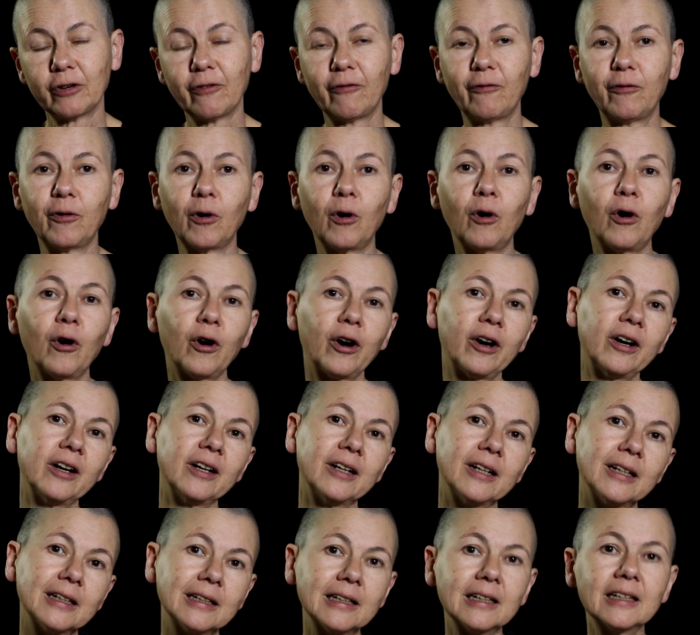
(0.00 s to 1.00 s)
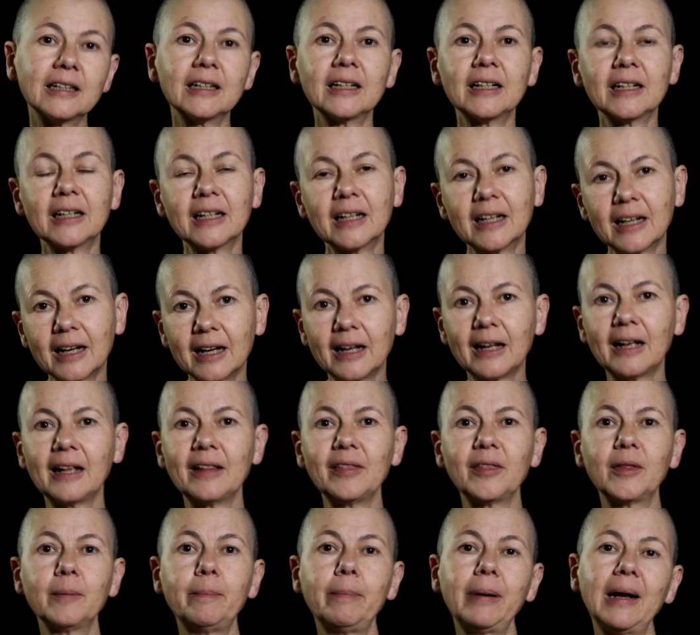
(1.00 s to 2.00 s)
for
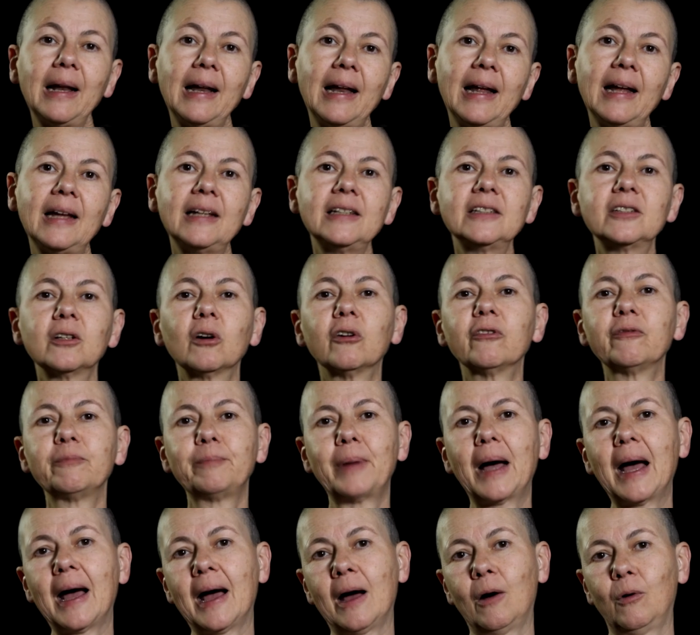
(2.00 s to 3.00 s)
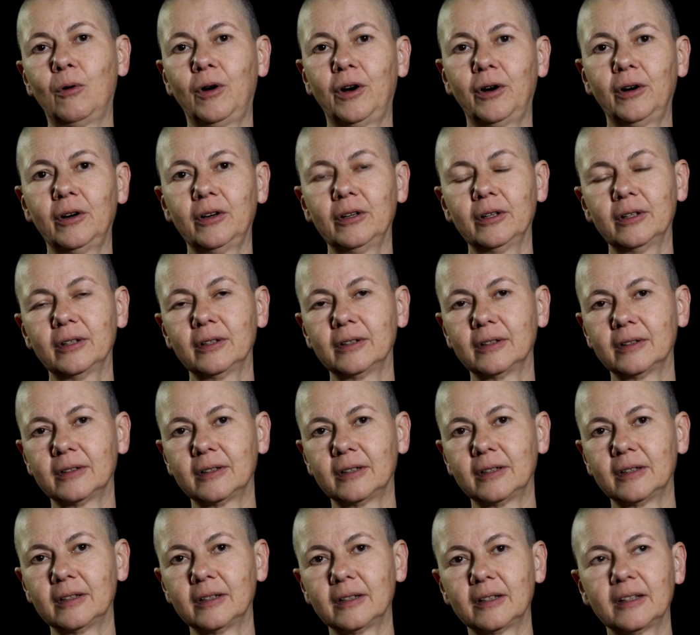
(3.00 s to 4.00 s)
the place of power
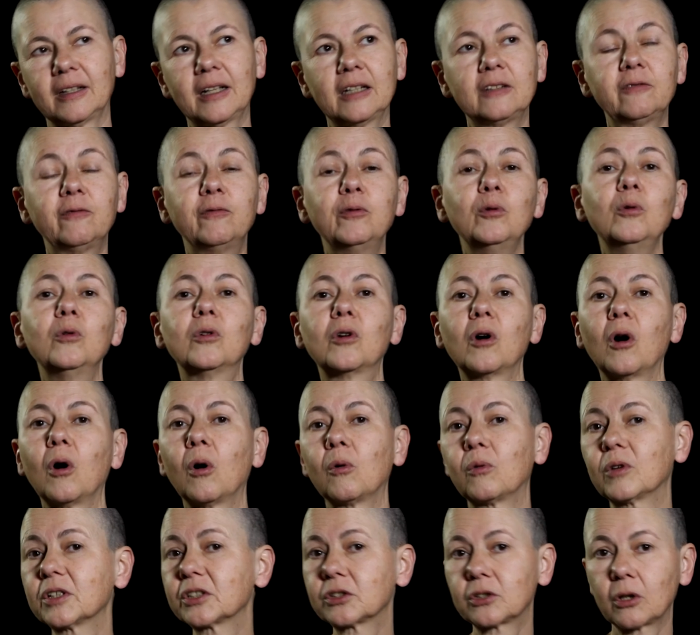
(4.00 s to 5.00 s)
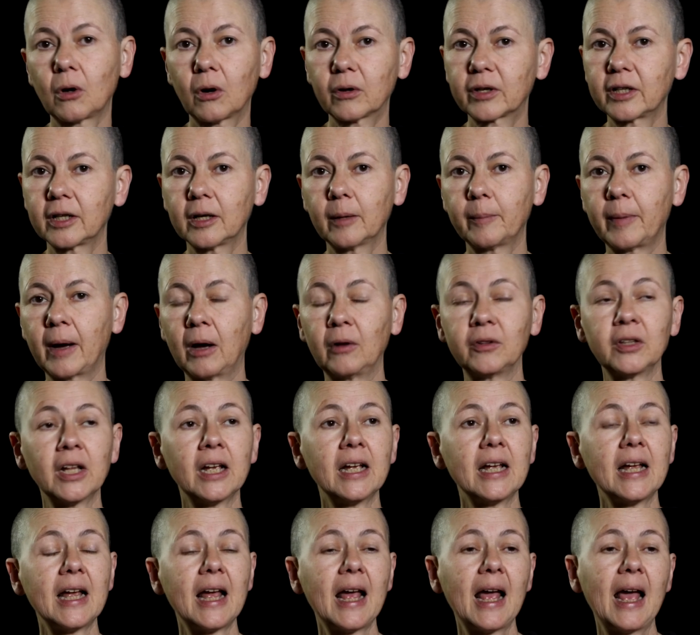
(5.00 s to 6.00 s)
that Foucault was talking about.
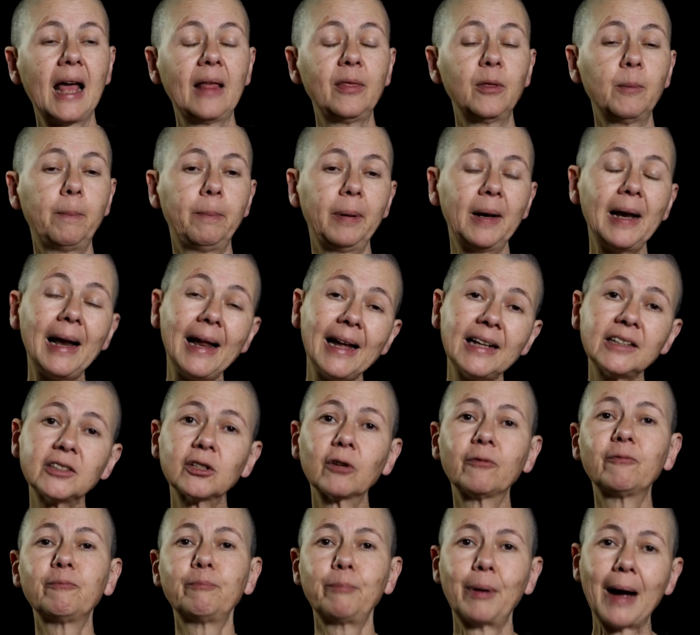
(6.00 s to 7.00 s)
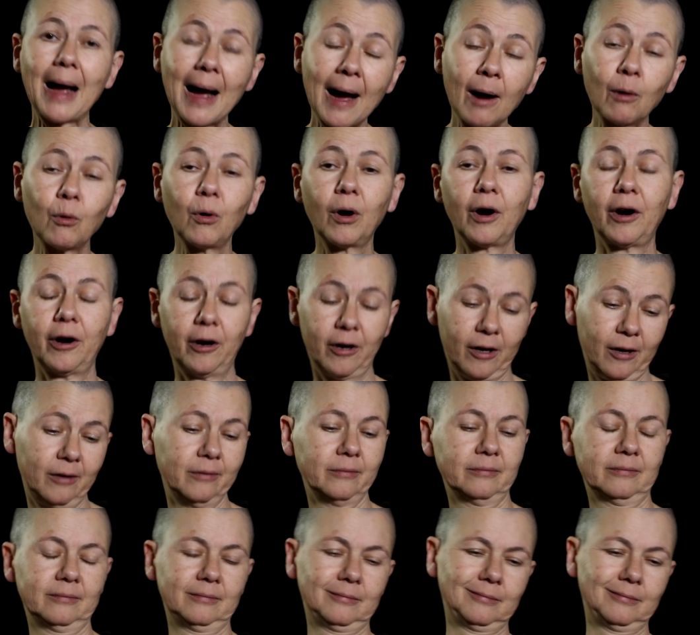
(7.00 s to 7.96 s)
And the place of power,